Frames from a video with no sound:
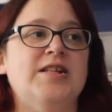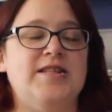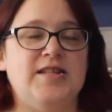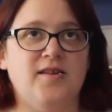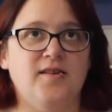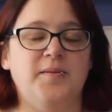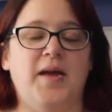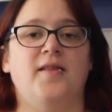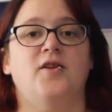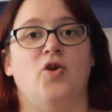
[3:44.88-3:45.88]
still am
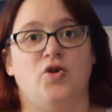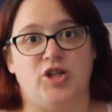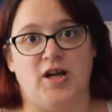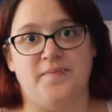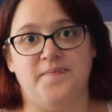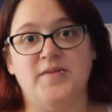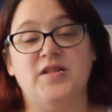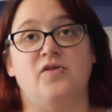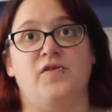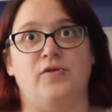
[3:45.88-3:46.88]
getting the nausea.
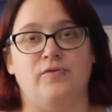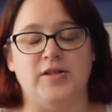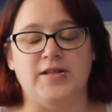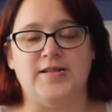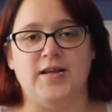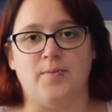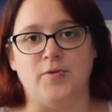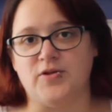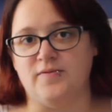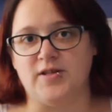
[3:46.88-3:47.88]
Still feel really sick
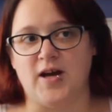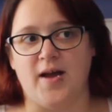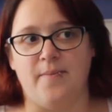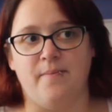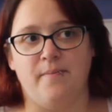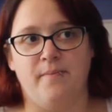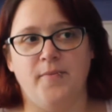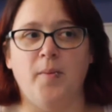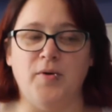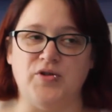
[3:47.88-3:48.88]
most of the time.
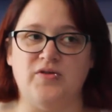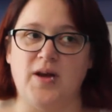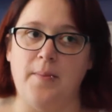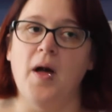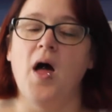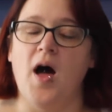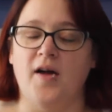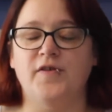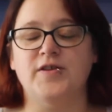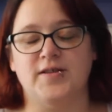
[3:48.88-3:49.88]
Not most of the time.
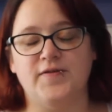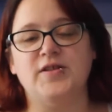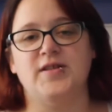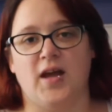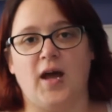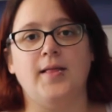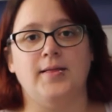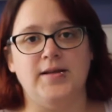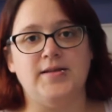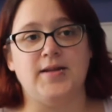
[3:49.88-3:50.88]
I feel sick at
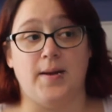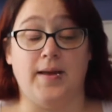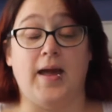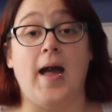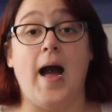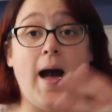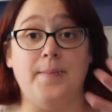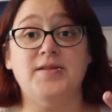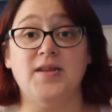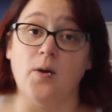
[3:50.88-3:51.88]
least. I
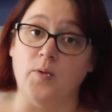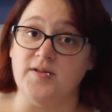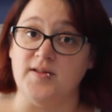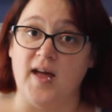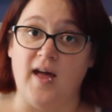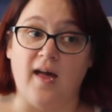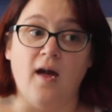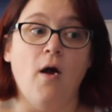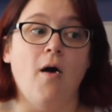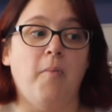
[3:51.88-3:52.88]
am sick once a day,
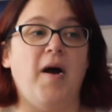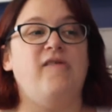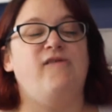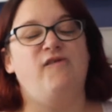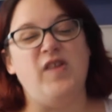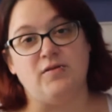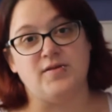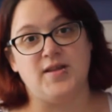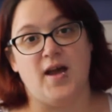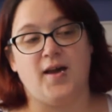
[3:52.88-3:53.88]
but I feel
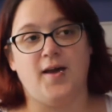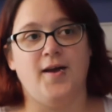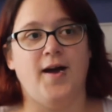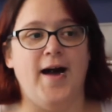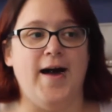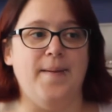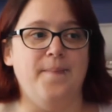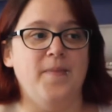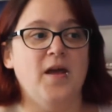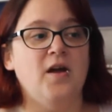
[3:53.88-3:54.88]
sick.
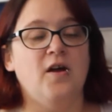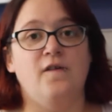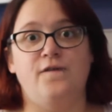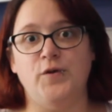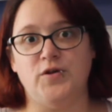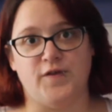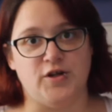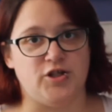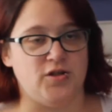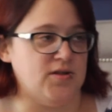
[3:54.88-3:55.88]
Food
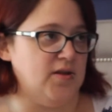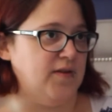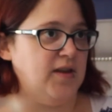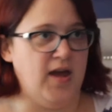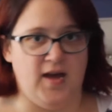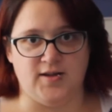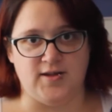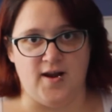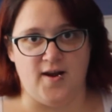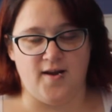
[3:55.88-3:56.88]
aversions have kicked
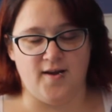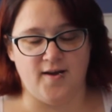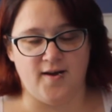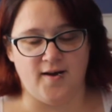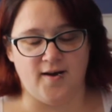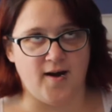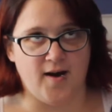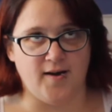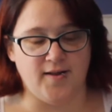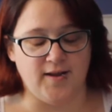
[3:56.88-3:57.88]
in.
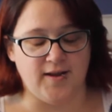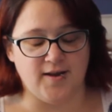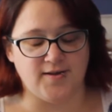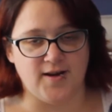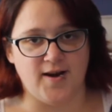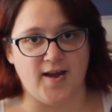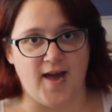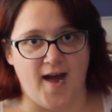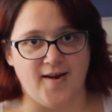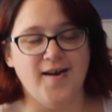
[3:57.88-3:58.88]
Highly kicked in
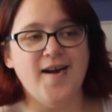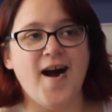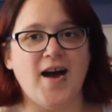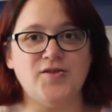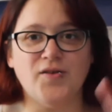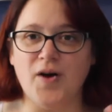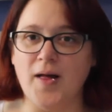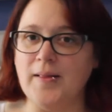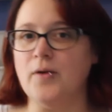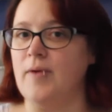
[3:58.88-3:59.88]
again. I sort of
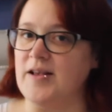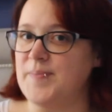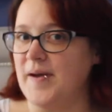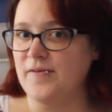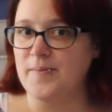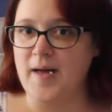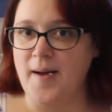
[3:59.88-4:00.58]
got a little respite from